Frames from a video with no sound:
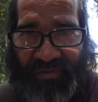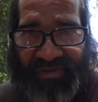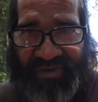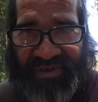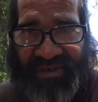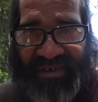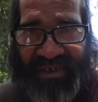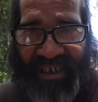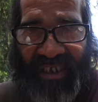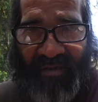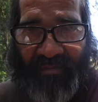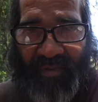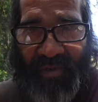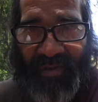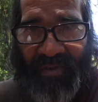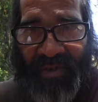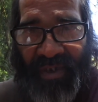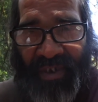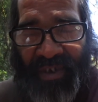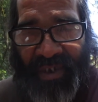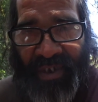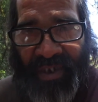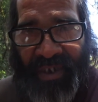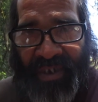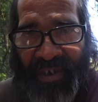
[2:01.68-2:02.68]
stable
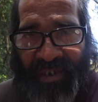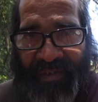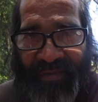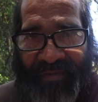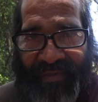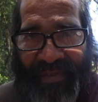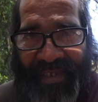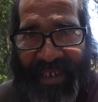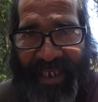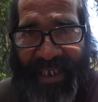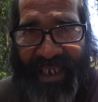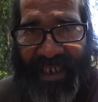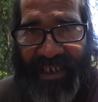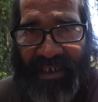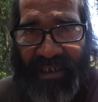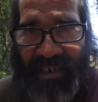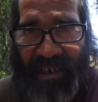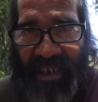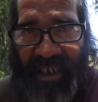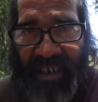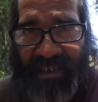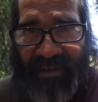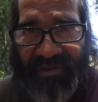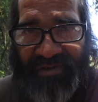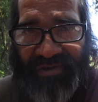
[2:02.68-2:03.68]
that
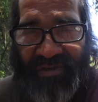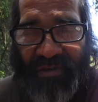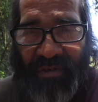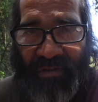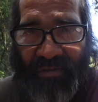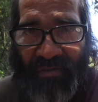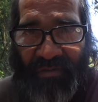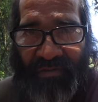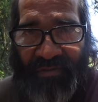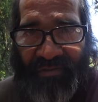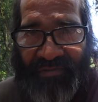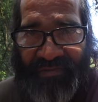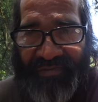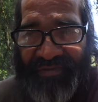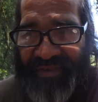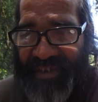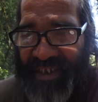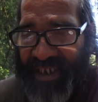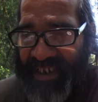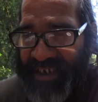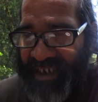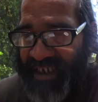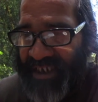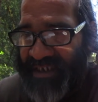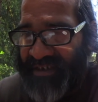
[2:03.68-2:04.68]
and slow
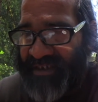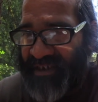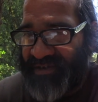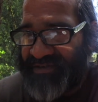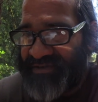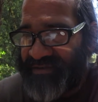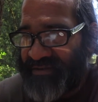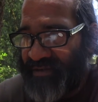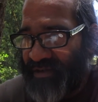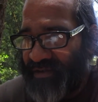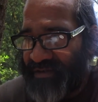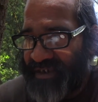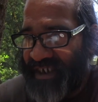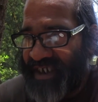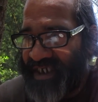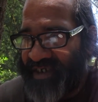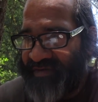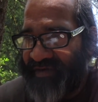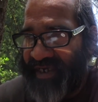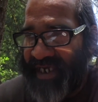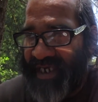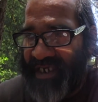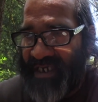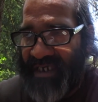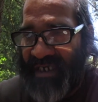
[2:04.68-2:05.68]
that it does not
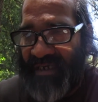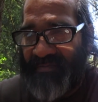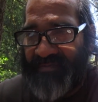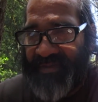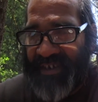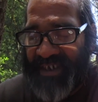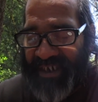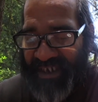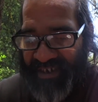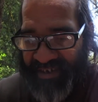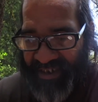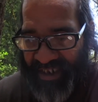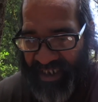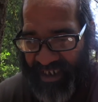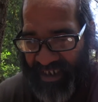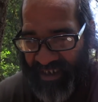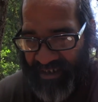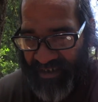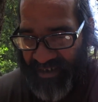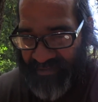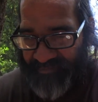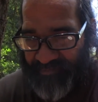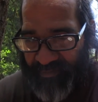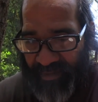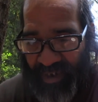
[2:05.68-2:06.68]
crack up
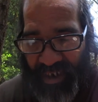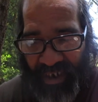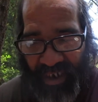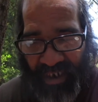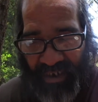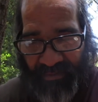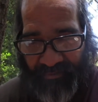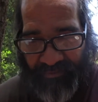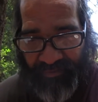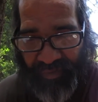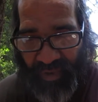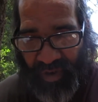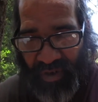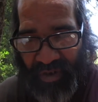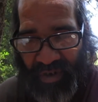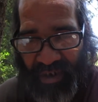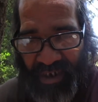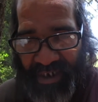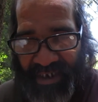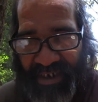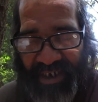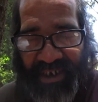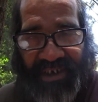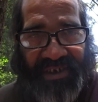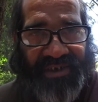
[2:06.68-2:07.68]
anything. Burl
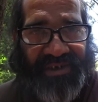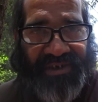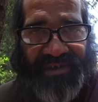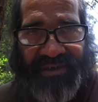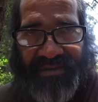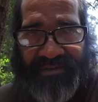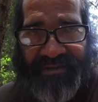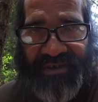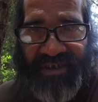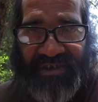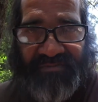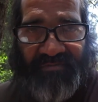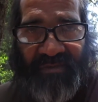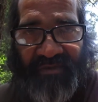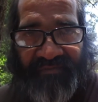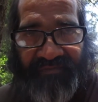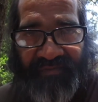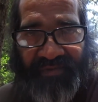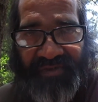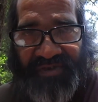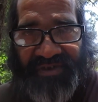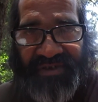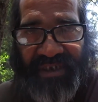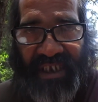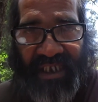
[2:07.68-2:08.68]
this is my
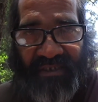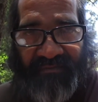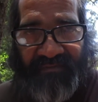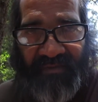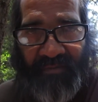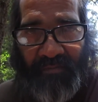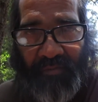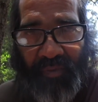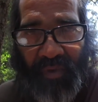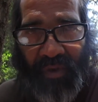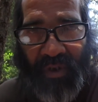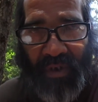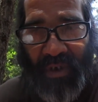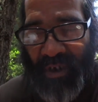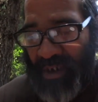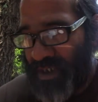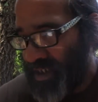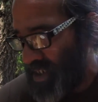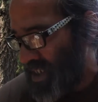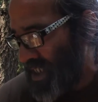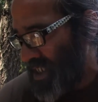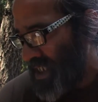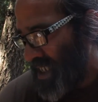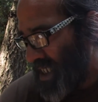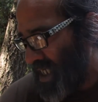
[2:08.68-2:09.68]
first ever burl.
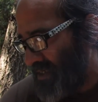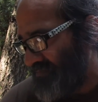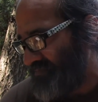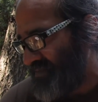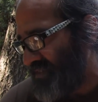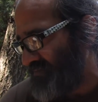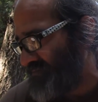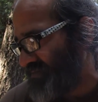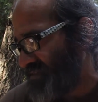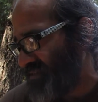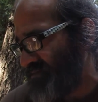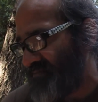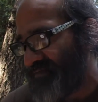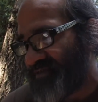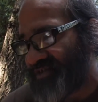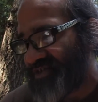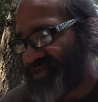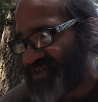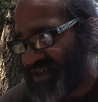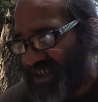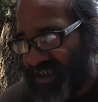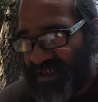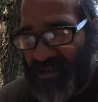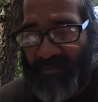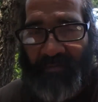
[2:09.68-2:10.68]
I've never even
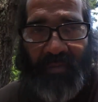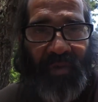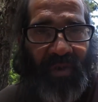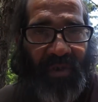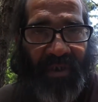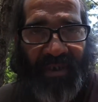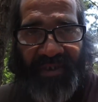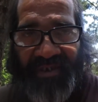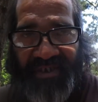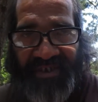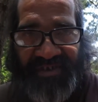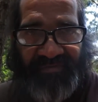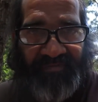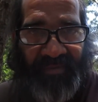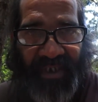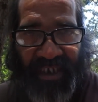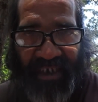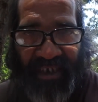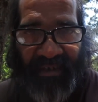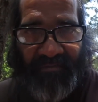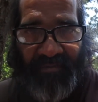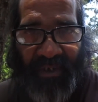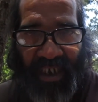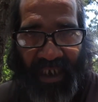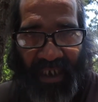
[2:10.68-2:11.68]
seen a burl this
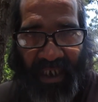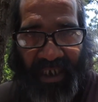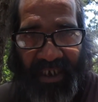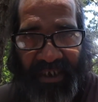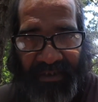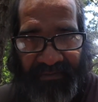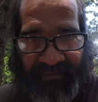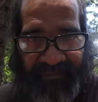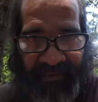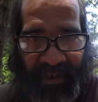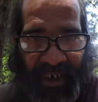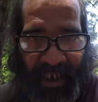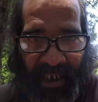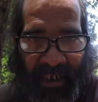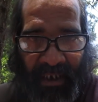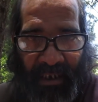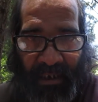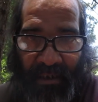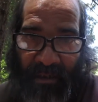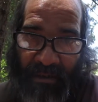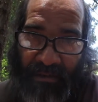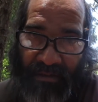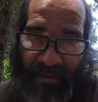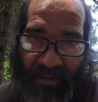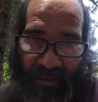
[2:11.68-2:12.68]
big in my life.
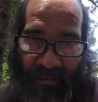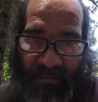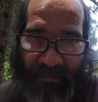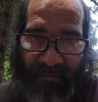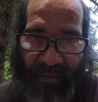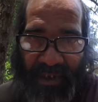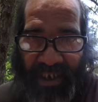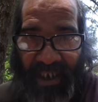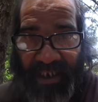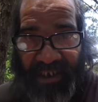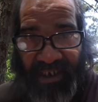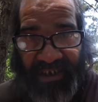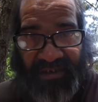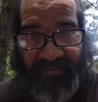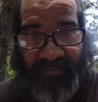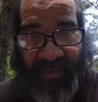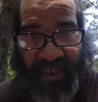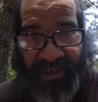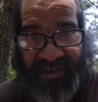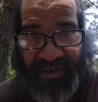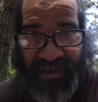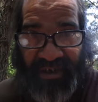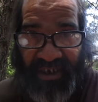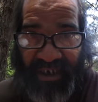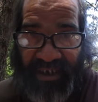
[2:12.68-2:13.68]
So, and it's
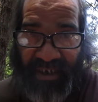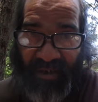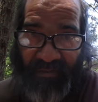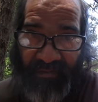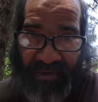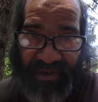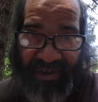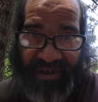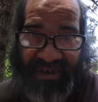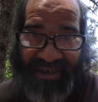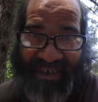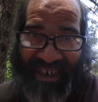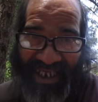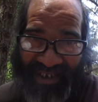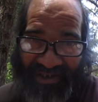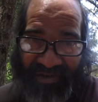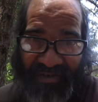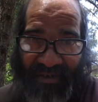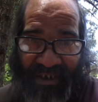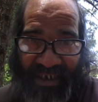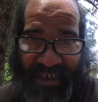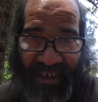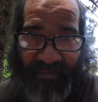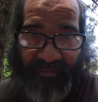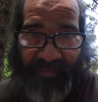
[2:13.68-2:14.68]
Manzanita, which is
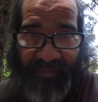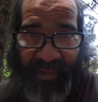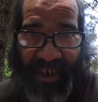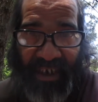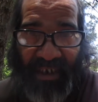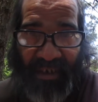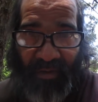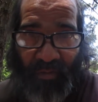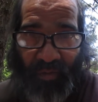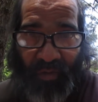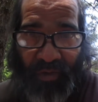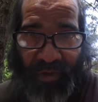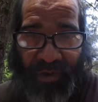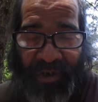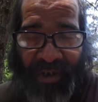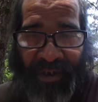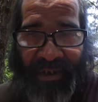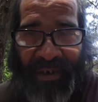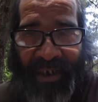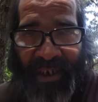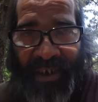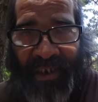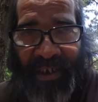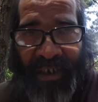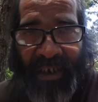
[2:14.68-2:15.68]
naturally a brittle wood.
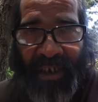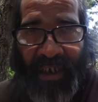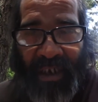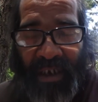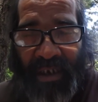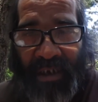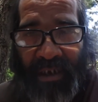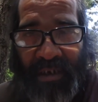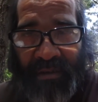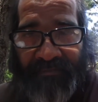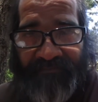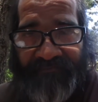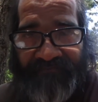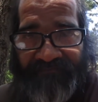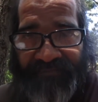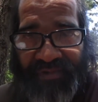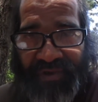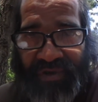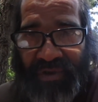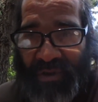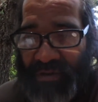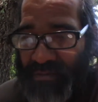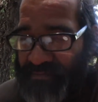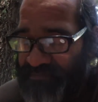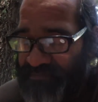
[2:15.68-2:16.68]
So